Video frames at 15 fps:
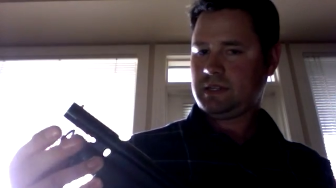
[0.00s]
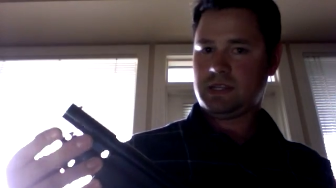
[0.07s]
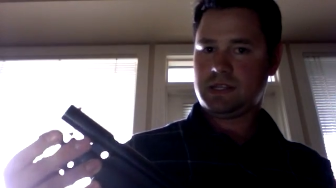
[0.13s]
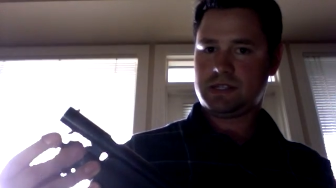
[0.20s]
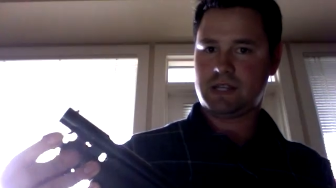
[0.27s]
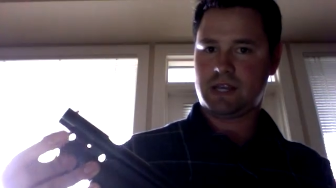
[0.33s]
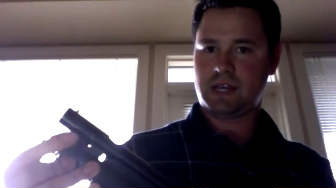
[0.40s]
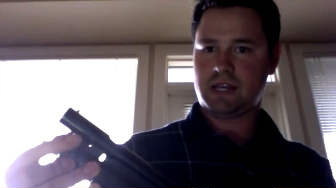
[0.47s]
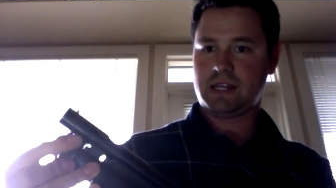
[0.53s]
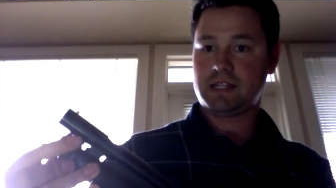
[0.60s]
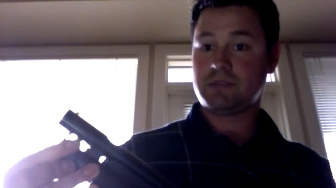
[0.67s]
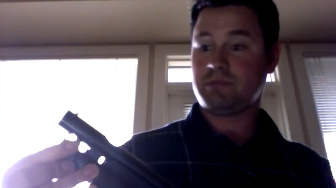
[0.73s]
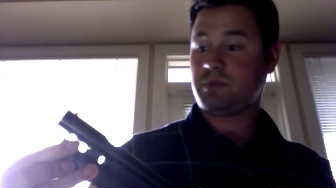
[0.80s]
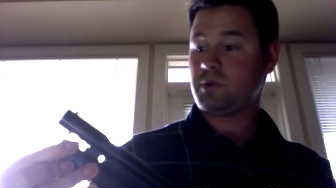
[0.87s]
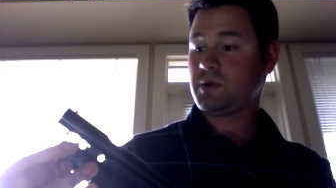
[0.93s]

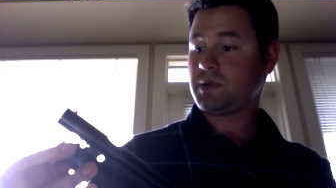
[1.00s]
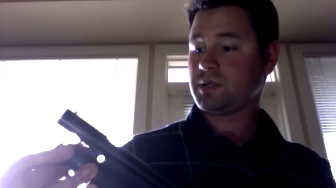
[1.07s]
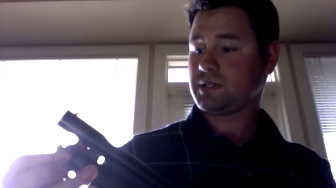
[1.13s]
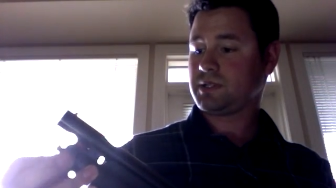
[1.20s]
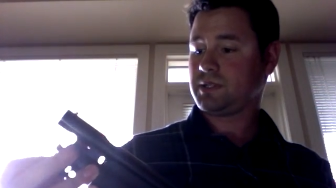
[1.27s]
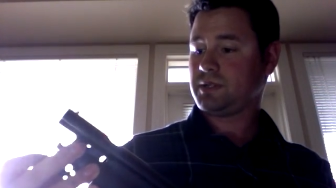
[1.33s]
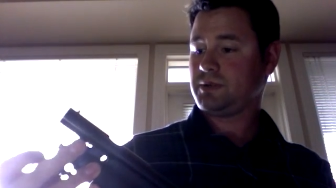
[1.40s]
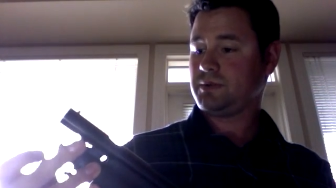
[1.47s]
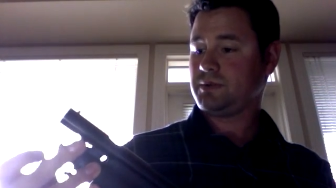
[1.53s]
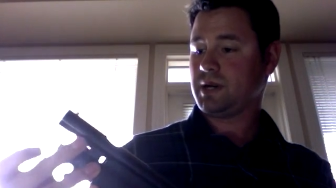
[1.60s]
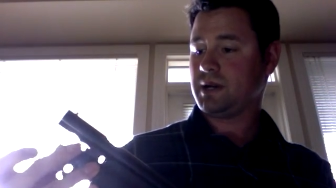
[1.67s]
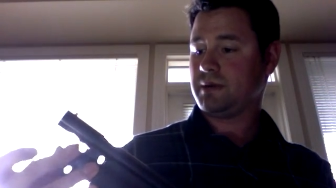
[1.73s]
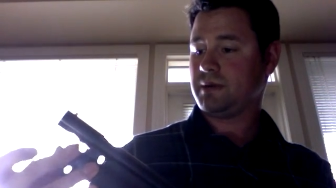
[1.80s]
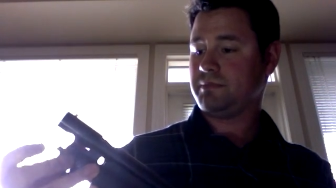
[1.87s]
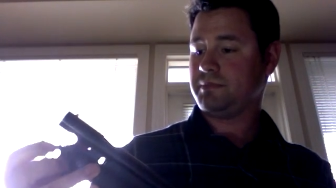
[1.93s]
It's important
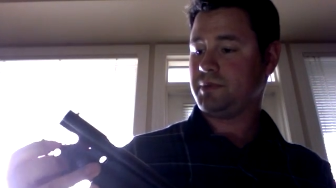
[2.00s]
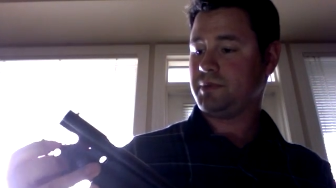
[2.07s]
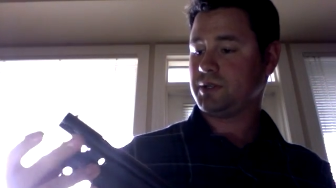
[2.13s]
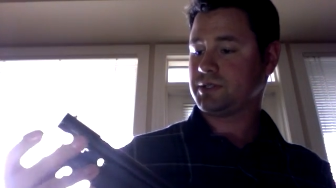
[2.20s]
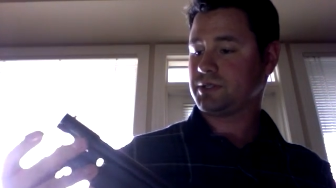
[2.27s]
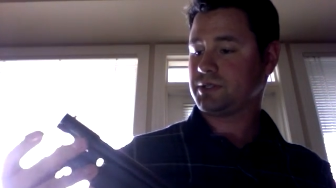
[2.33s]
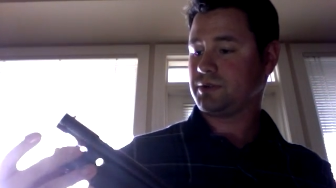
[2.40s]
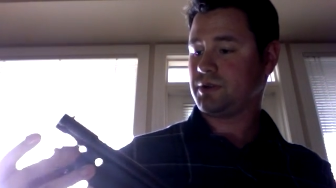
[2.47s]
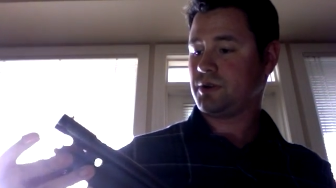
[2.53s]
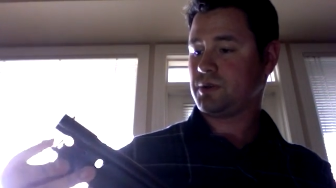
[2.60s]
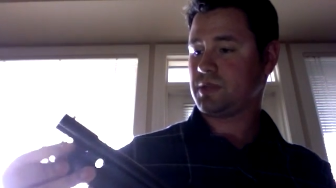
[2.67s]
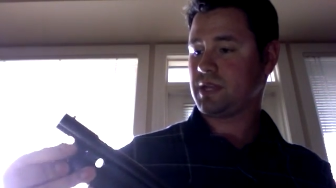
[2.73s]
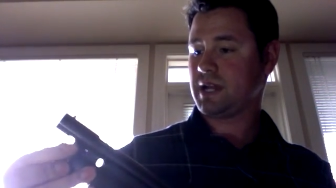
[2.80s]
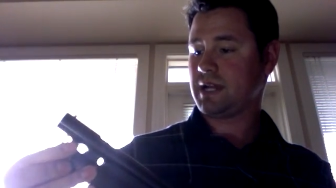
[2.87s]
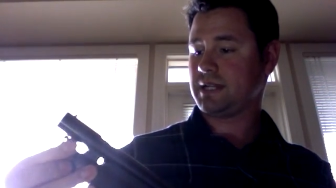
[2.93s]
to also
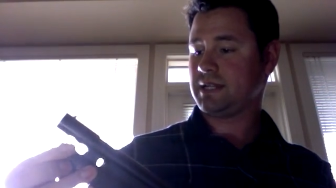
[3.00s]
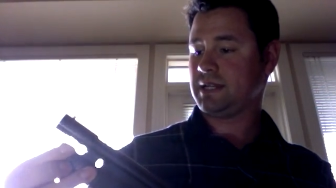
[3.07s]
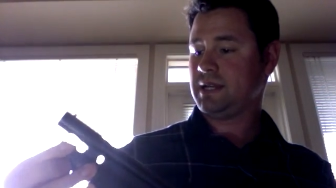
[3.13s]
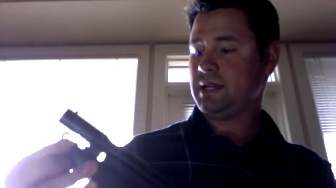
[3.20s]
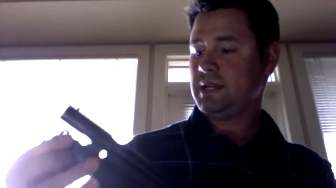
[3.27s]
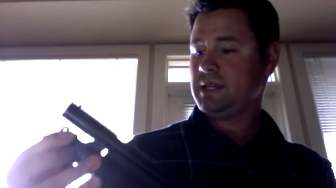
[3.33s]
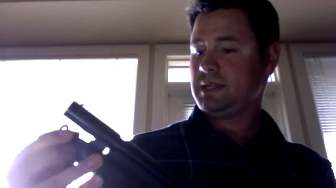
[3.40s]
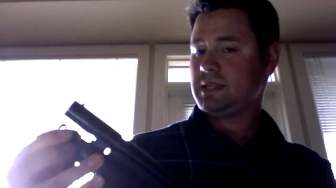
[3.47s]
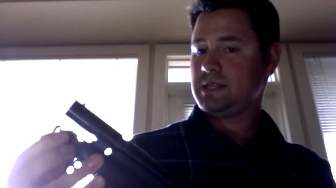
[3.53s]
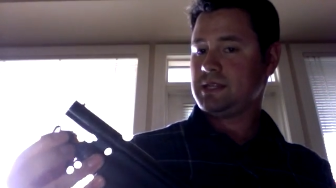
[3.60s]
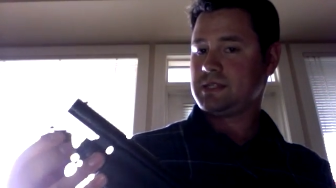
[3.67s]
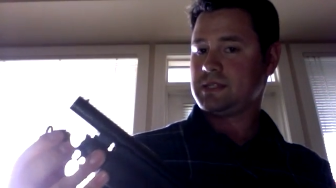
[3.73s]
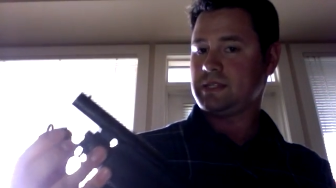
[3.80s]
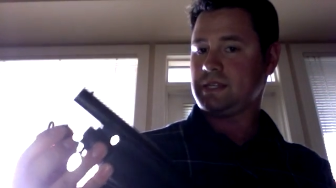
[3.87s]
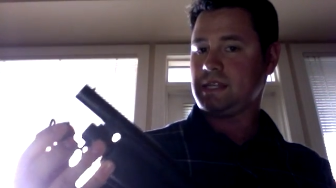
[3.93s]
note that
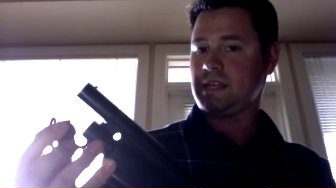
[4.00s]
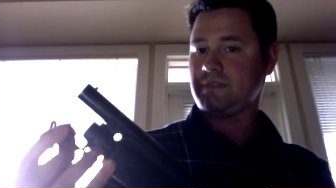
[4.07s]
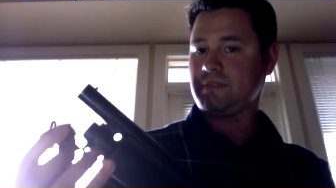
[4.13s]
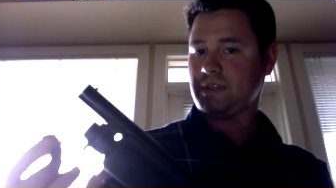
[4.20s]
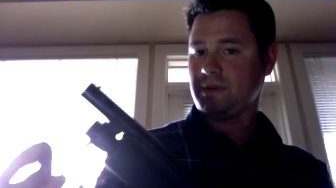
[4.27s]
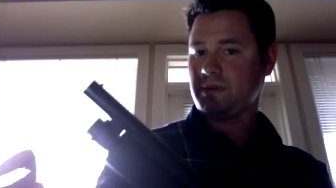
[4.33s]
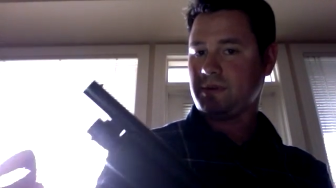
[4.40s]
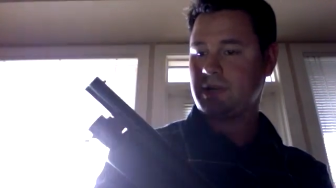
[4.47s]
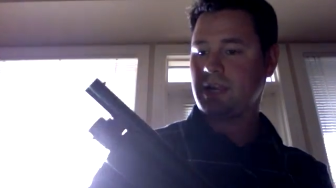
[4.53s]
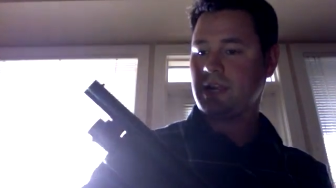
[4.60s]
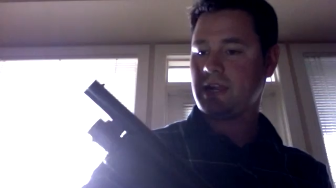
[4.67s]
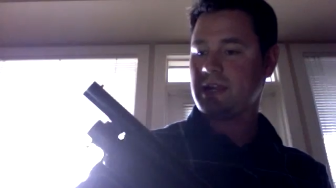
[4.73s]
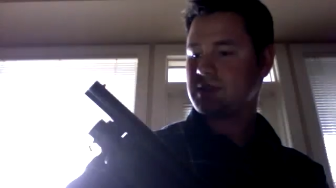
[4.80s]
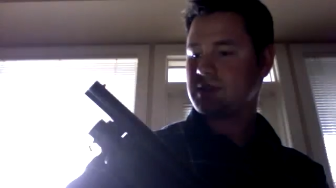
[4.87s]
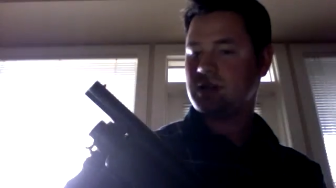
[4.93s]
this, even though it
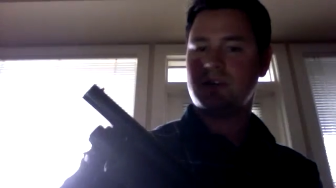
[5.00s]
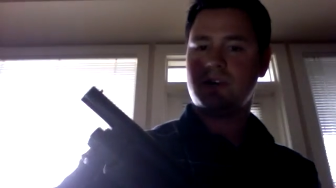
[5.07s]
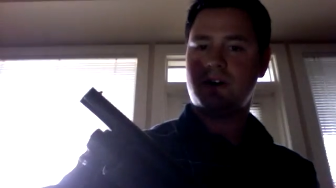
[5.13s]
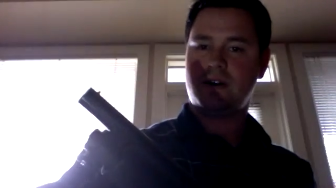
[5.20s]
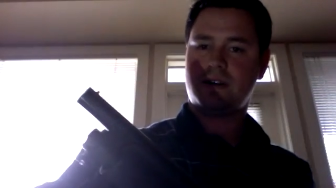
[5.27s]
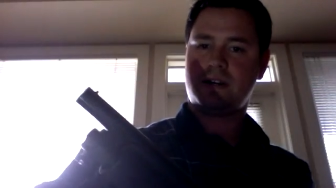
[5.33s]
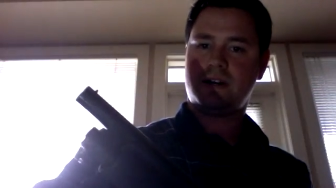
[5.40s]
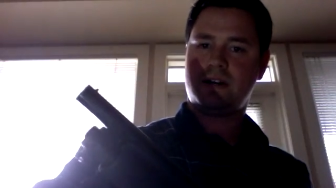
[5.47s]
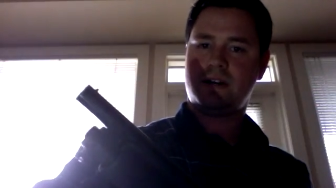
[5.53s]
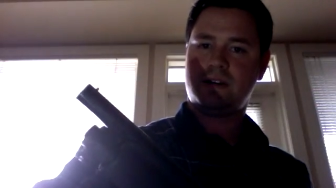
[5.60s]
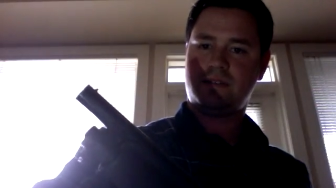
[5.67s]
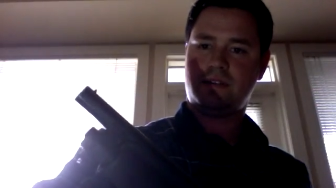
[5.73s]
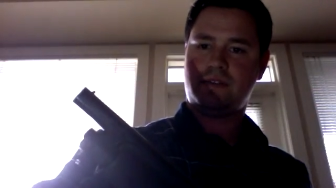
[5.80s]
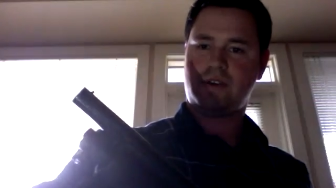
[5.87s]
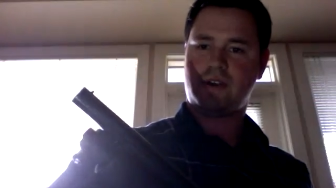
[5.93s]
is a knockoff
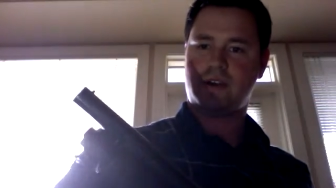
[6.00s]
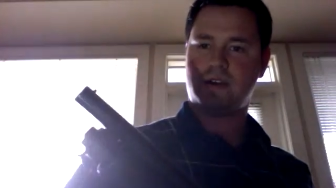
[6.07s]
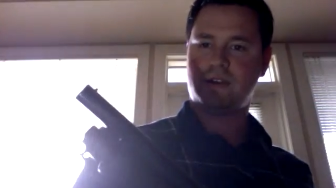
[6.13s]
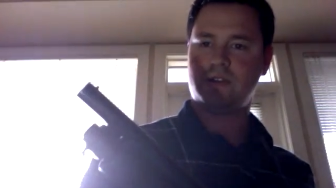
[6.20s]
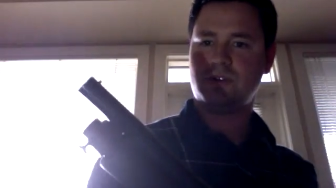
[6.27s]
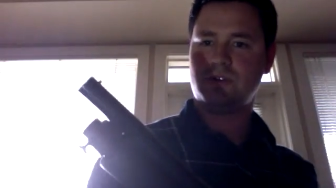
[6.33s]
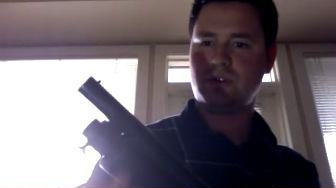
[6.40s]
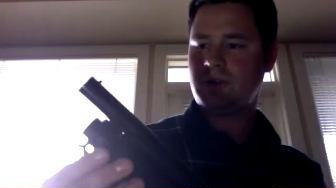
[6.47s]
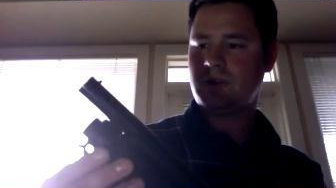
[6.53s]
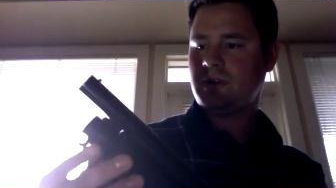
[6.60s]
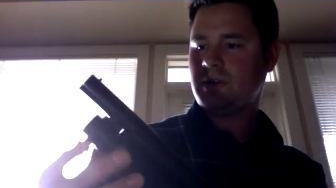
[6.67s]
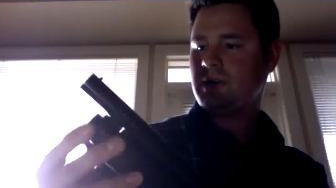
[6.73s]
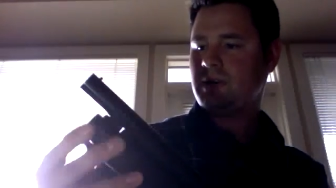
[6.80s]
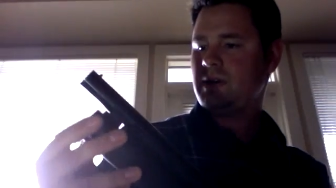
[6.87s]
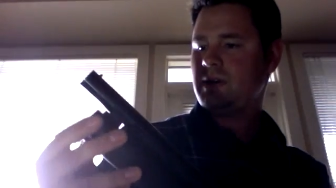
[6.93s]

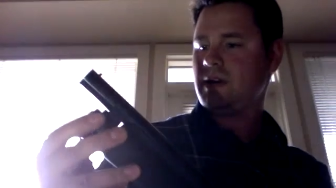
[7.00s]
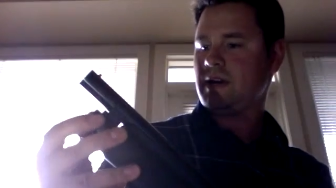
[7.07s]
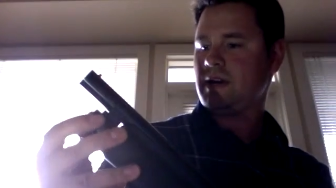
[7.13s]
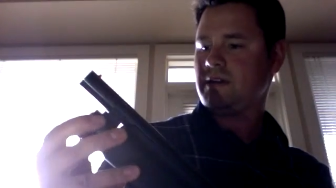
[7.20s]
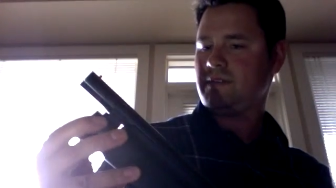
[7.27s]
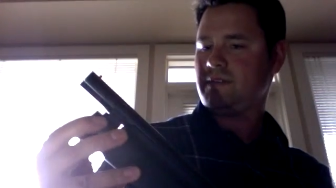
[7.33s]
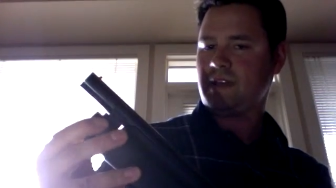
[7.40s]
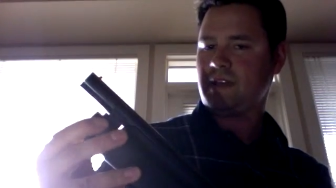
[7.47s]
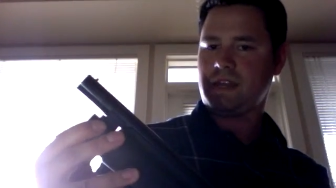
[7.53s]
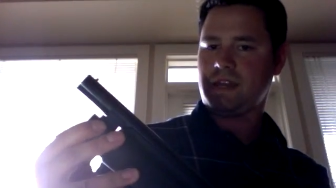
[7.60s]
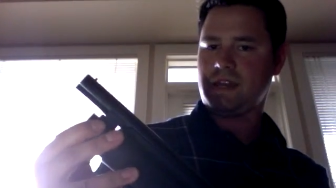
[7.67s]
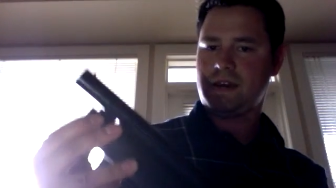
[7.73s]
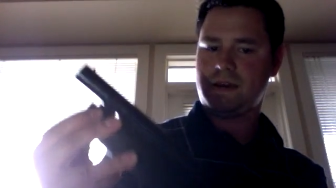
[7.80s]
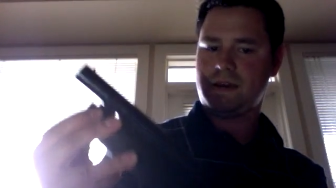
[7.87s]
of a